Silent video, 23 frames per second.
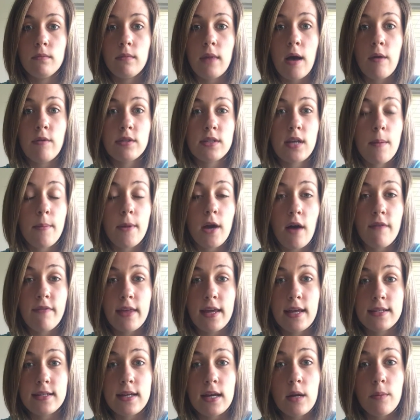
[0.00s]
I was coming off the
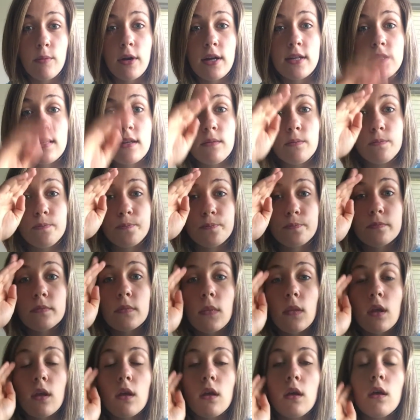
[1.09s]
antidepressant,
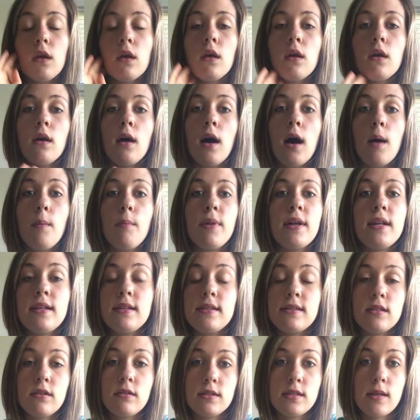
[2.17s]
but it's
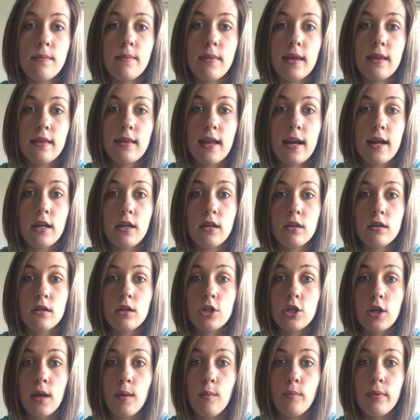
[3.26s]
still something that I
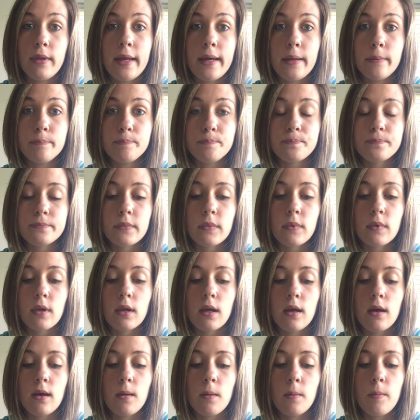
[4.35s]
shouldn't blame.
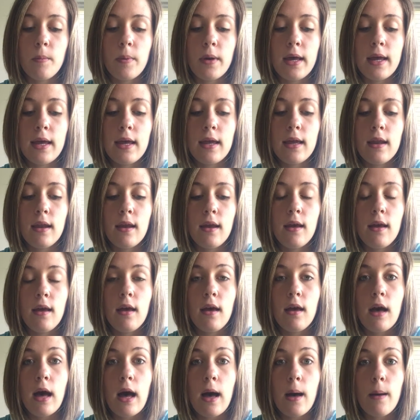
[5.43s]
But
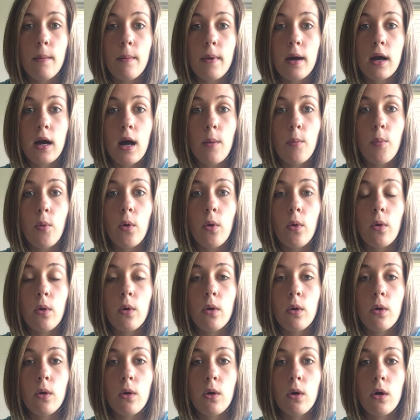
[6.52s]
a couple
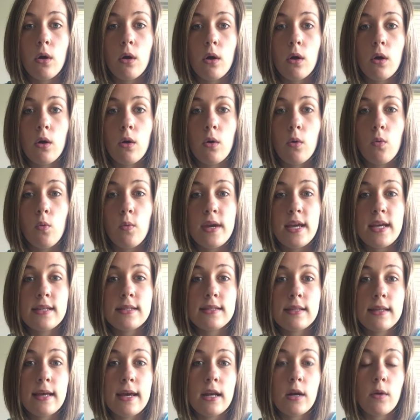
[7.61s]
weeks
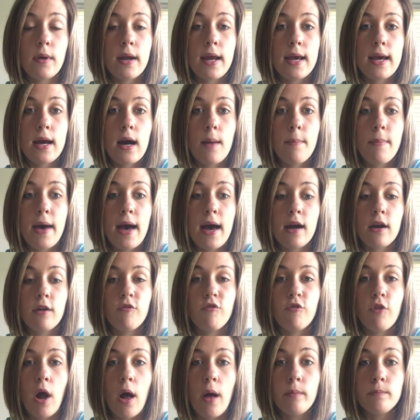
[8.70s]
later, when I got back
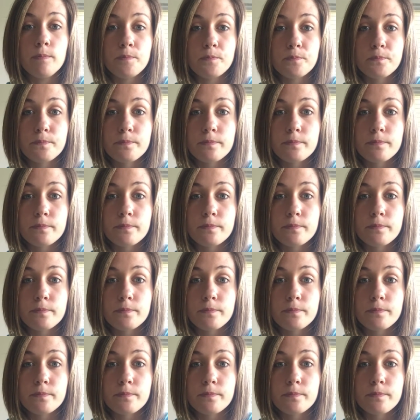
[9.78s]
from